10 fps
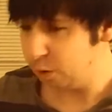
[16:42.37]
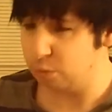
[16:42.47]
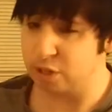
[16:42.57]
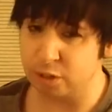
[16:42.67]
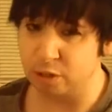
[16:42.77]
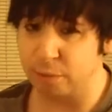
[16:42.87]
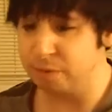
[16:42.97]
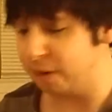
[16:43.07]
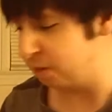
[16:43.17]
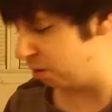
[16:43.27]
which that took me
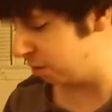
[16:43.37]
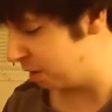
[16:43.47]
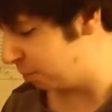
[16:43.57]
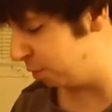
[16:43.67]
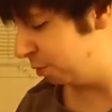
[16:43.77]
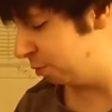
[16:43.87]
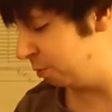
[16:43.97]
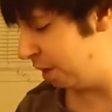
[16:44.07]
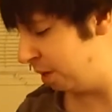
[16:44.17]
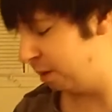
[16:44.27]
a very long time to
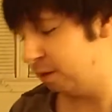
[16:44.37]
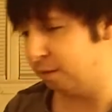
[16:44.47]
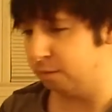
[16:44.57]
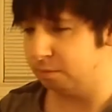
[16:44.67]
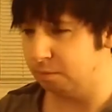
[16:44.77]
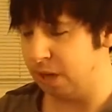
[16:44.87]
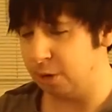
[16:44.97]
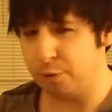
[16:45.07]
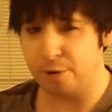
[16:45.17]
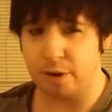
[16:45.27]
do, and
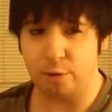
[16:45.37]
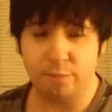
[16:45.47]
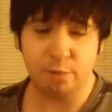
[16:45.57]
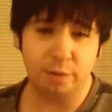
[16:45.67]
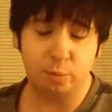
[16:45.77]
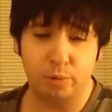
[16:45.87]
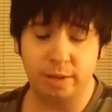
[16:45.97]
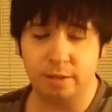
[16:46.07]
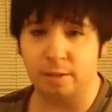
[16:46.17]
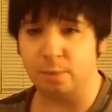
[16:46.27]
I don't know how overly
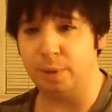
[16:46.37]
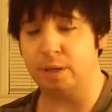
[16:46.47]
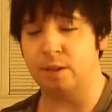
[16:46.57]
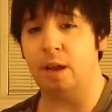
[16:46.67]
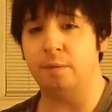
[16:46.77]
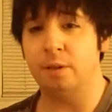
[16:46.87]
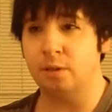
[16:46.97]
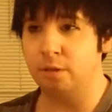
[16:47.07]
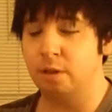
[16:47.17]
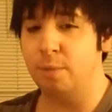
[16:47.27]
pointed it is, because
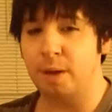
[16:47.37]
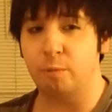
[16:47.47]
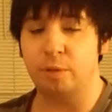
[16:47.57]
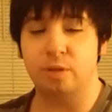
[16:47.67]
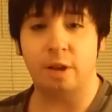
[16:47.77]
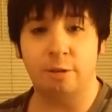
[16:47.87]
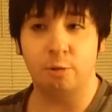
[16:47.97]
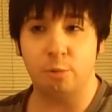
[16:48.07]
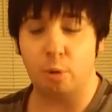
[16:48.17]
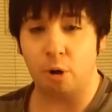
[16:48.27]
obviously, no matter what sign
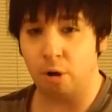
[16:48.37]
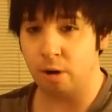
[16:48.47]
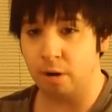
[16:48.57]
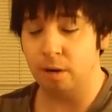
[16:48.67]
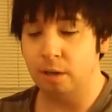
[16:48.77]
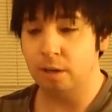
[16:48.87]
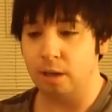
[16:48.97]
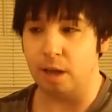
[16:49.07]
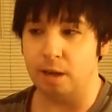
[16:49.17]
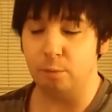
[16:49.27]
you are,
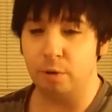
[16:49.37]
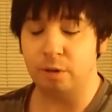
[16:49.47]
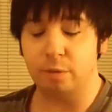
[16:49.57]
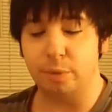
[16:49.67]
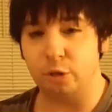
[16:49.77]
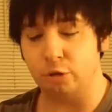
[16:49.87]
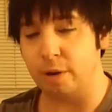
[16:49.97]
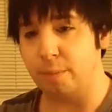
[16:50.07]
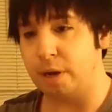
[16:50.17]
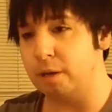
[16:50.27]
anyone could be
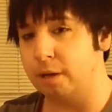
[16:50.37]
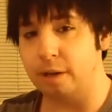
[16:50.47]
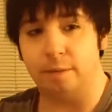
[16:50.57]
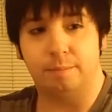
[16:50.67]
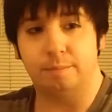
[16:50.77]
straight, bi, or gay.